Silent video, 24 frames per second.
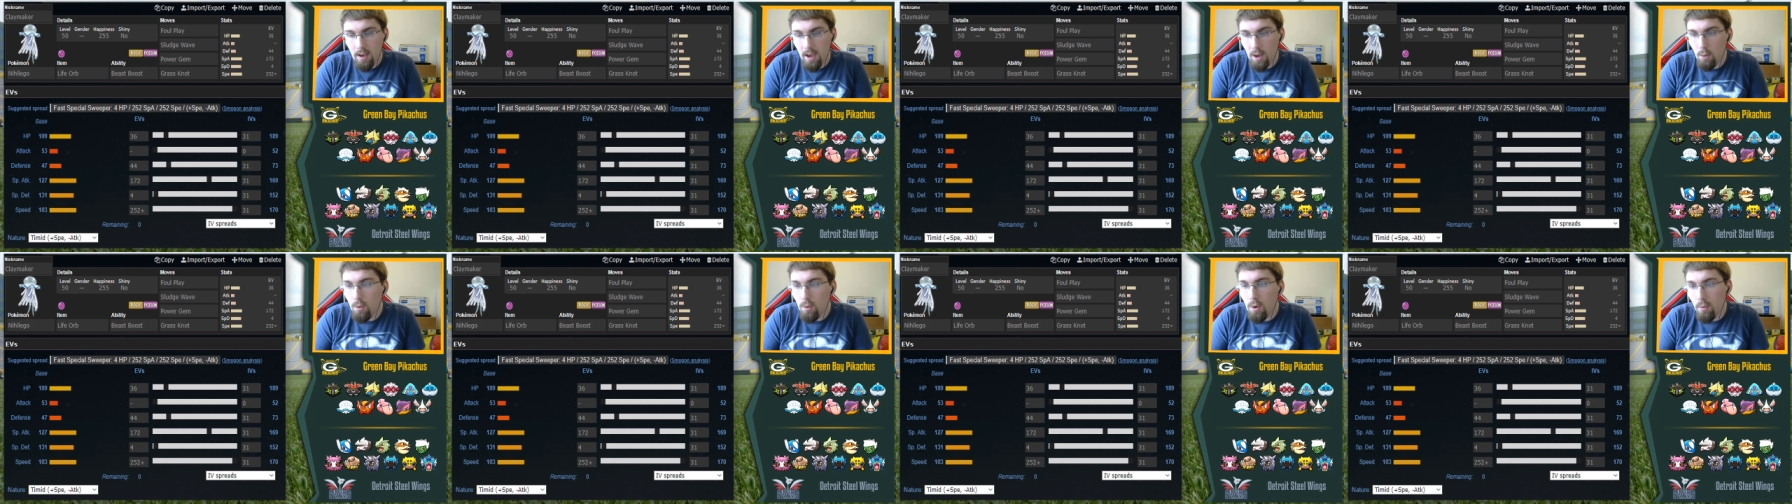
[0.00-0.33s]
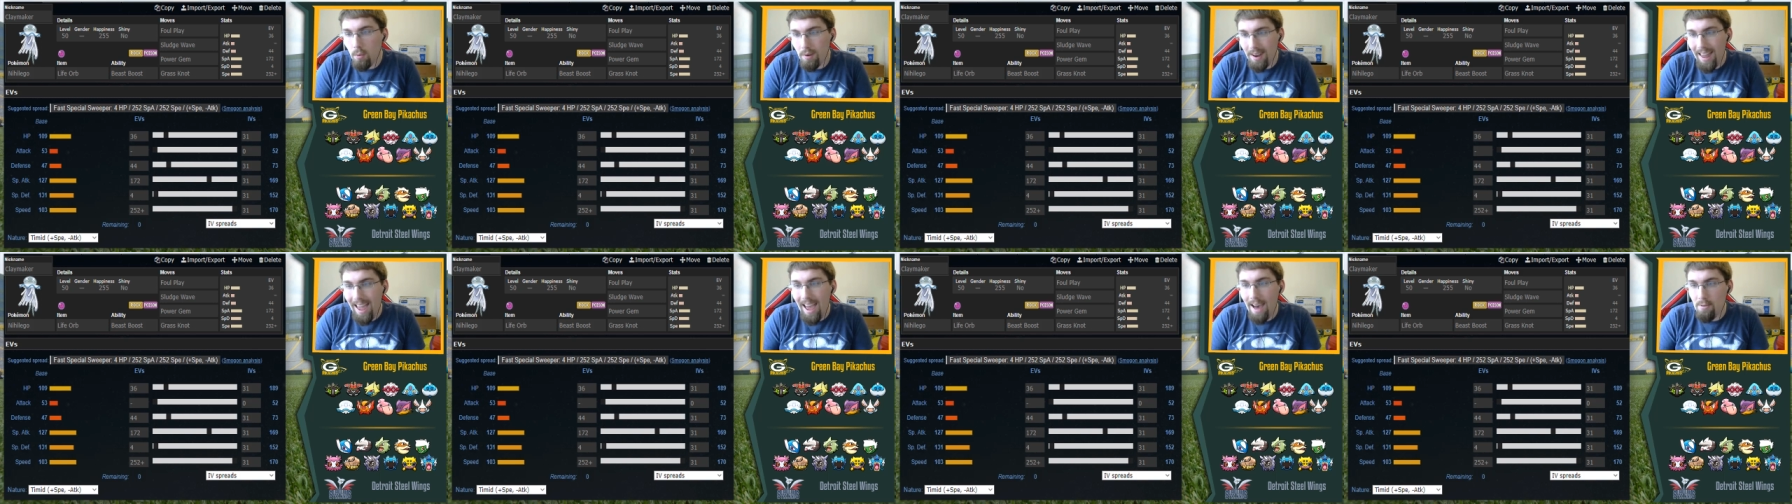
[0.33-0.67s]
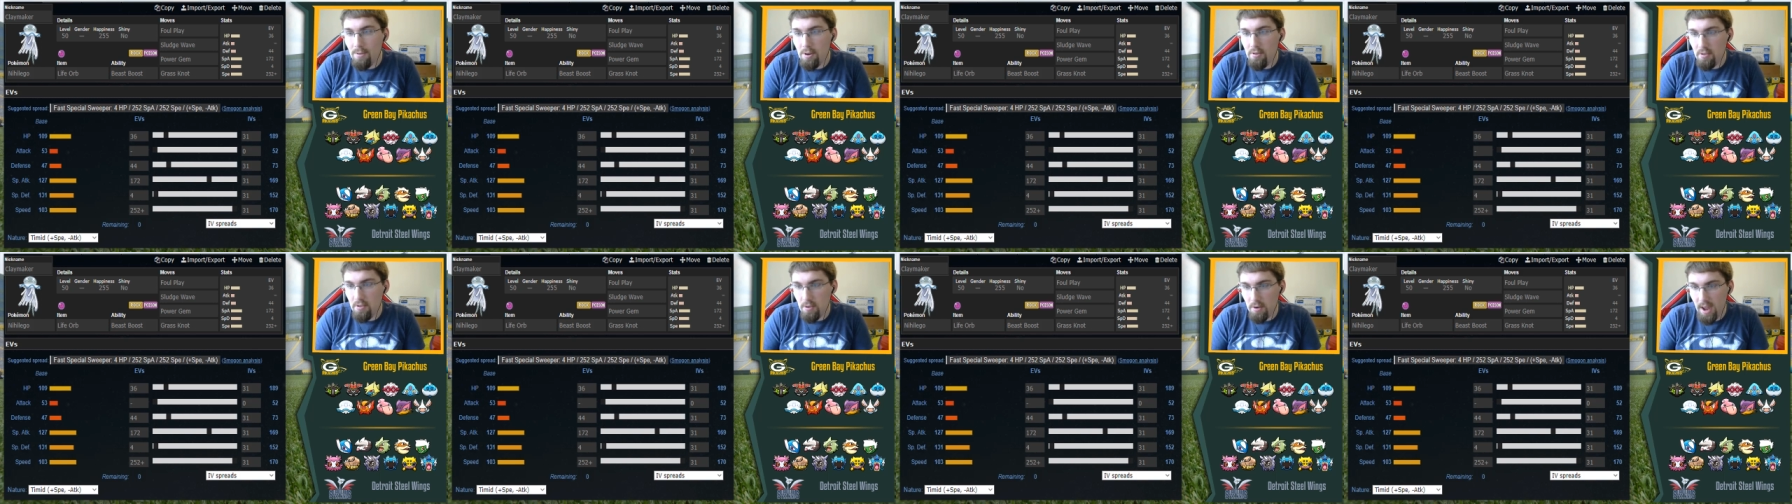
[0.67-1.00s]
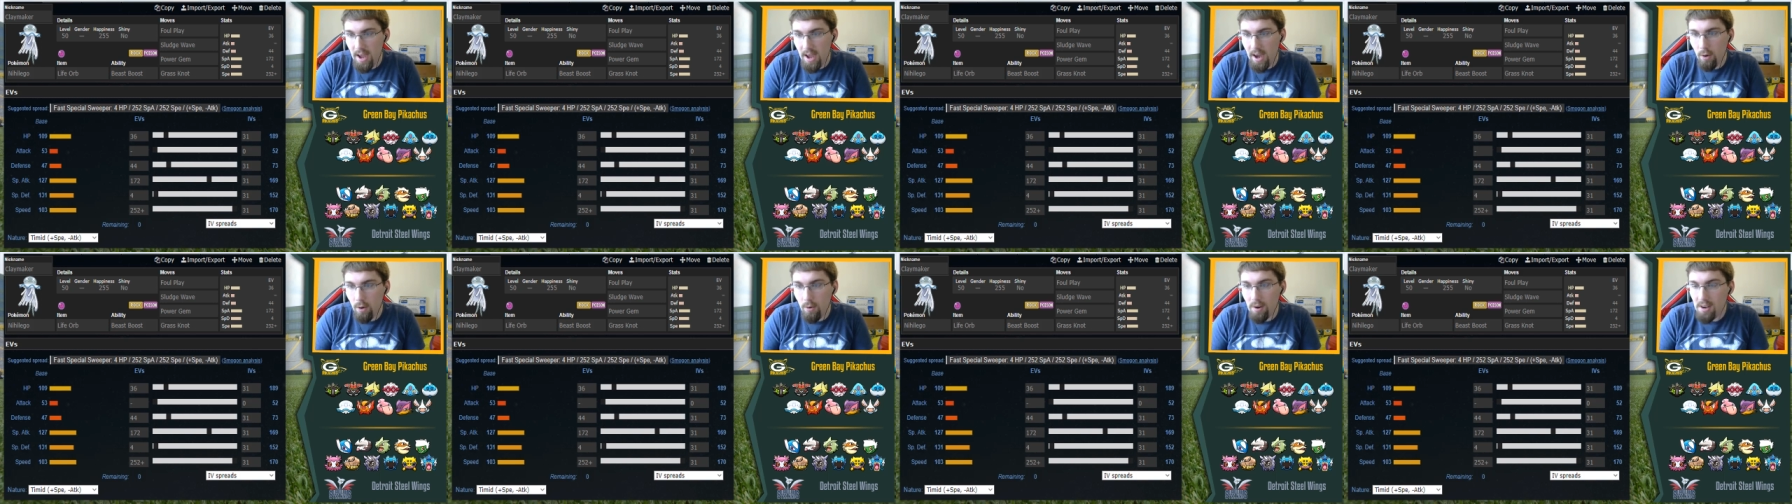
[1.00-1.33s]
and we wouldn't have it for
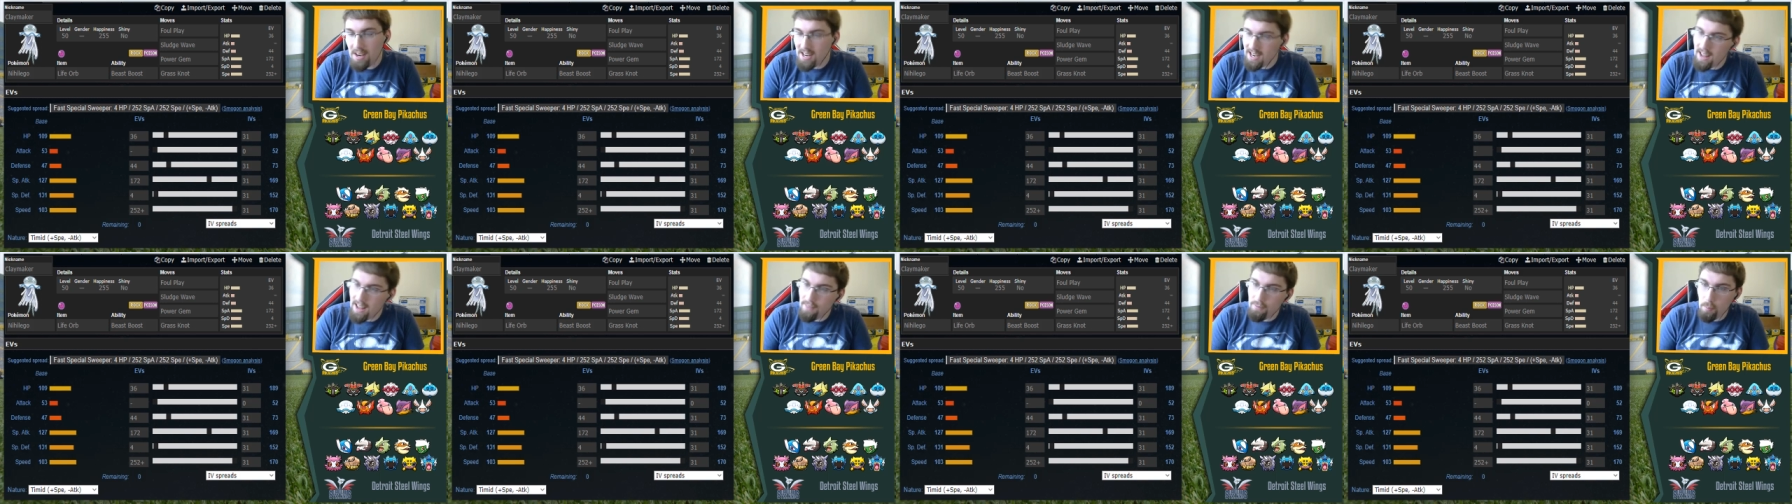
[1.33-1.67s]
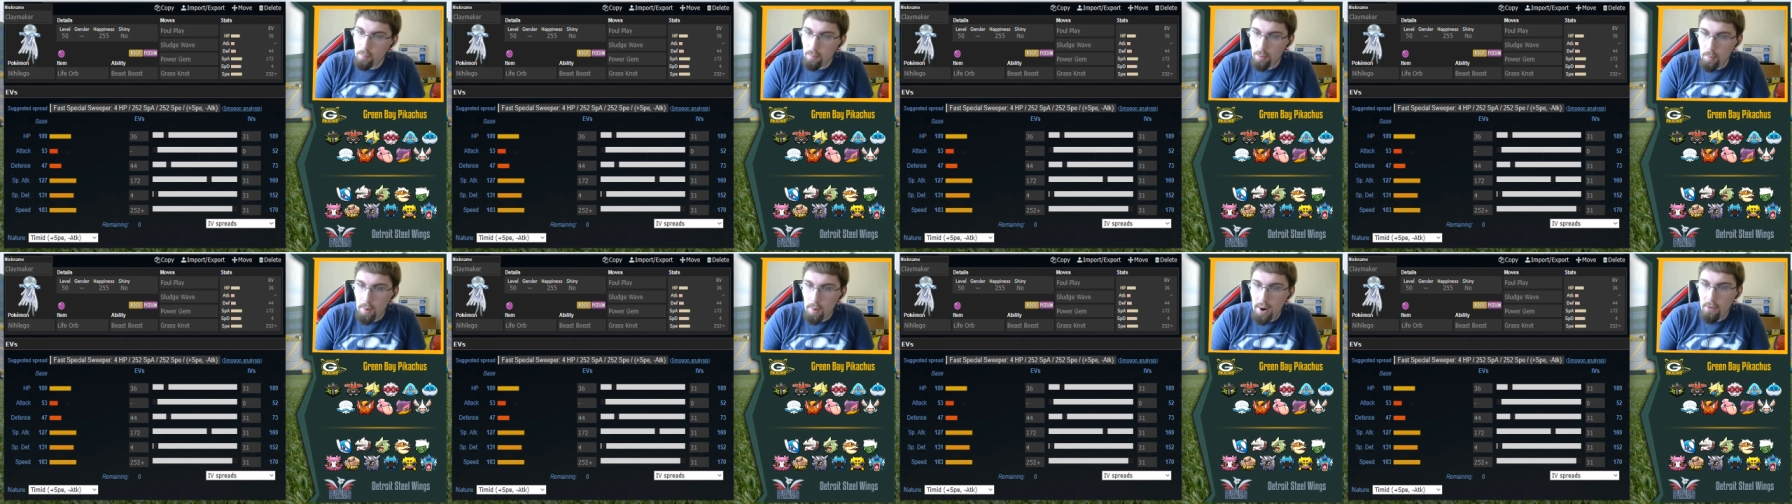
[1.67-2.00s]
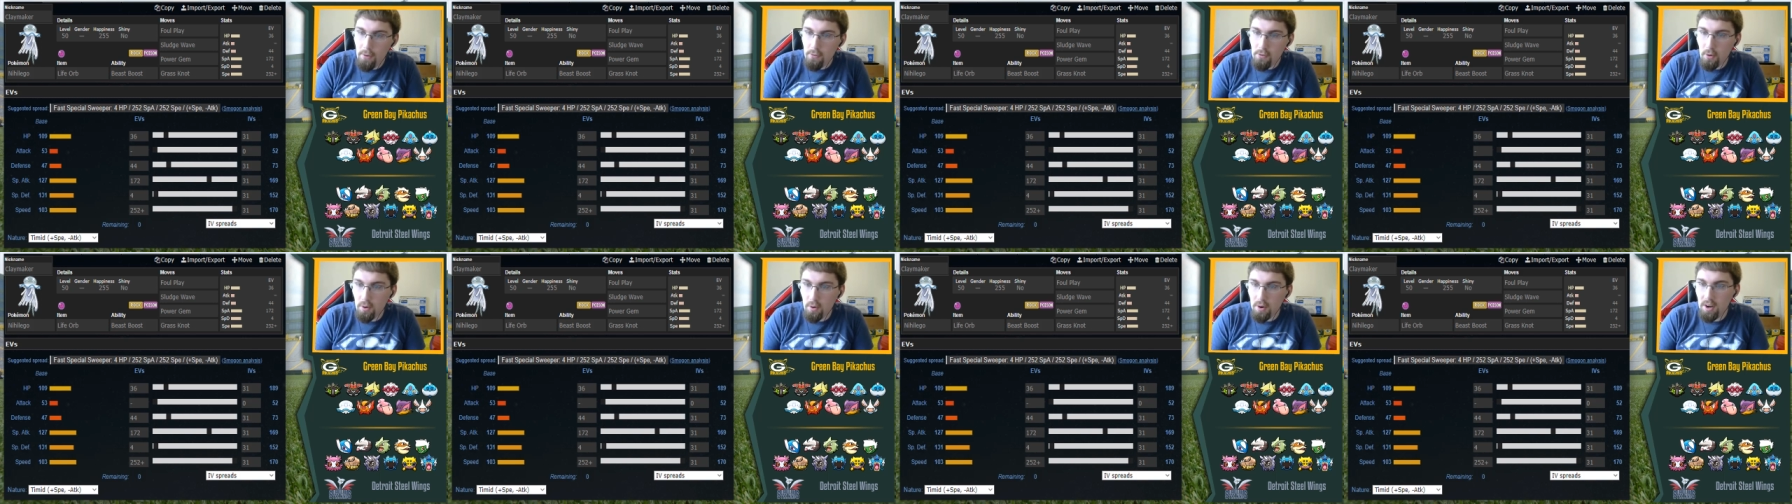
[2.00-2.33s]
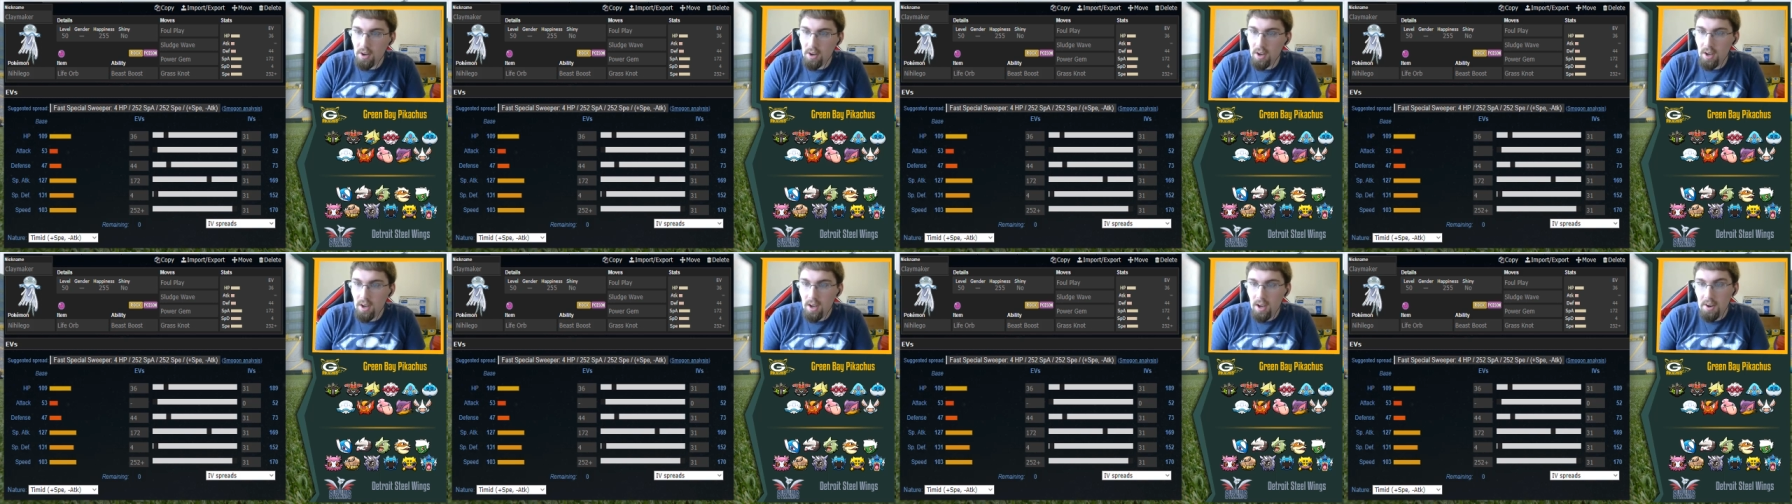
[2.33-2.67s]
now, and he'd have to prepare for
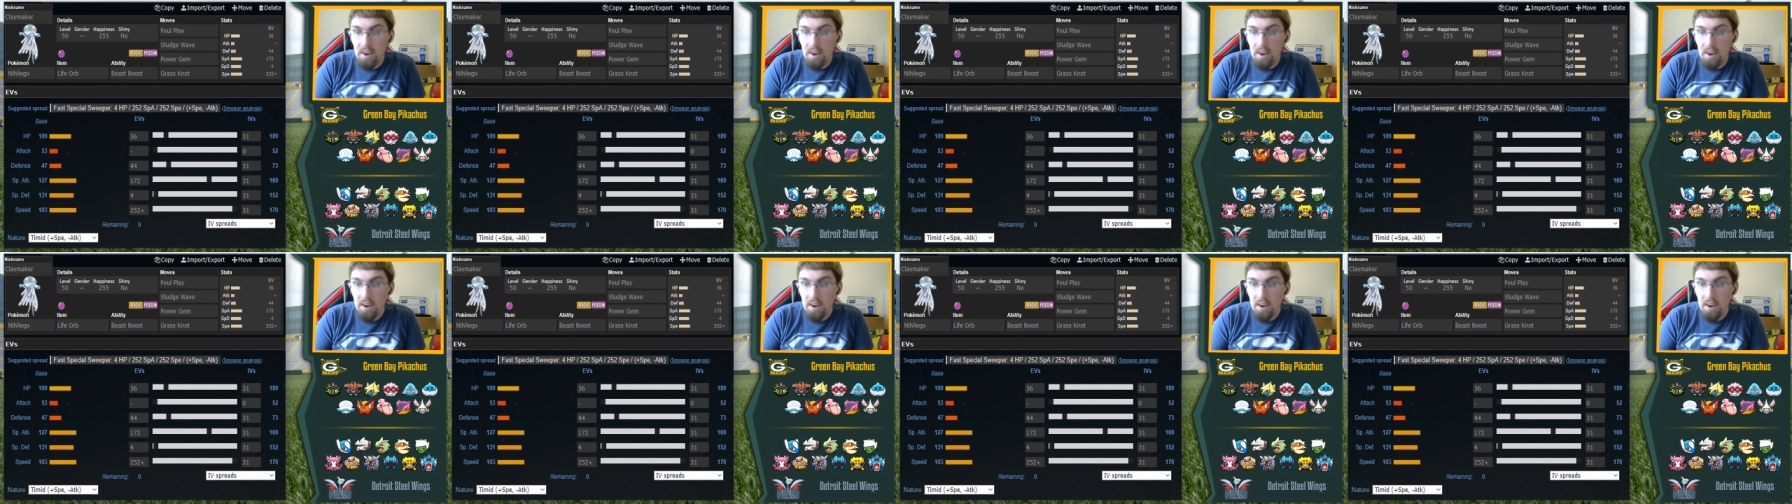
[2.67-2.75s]
it.